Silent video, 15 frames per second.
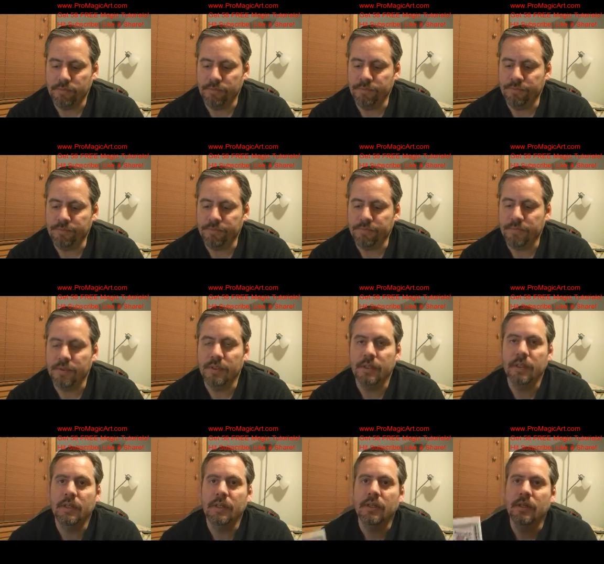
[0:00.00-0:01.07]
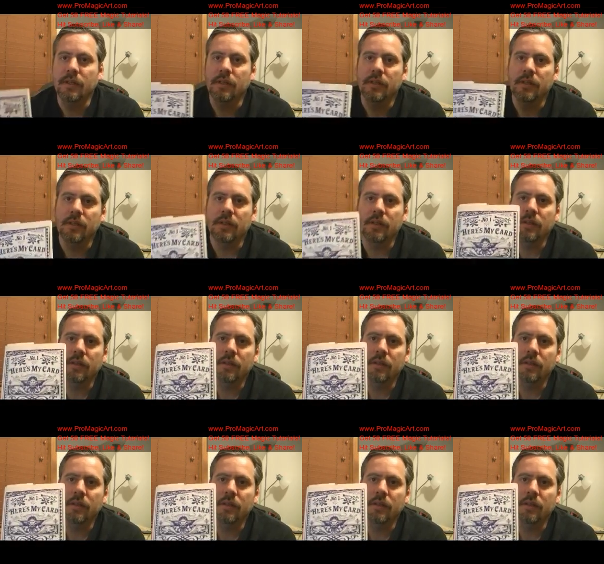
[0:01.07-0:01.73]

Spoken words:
[no speech]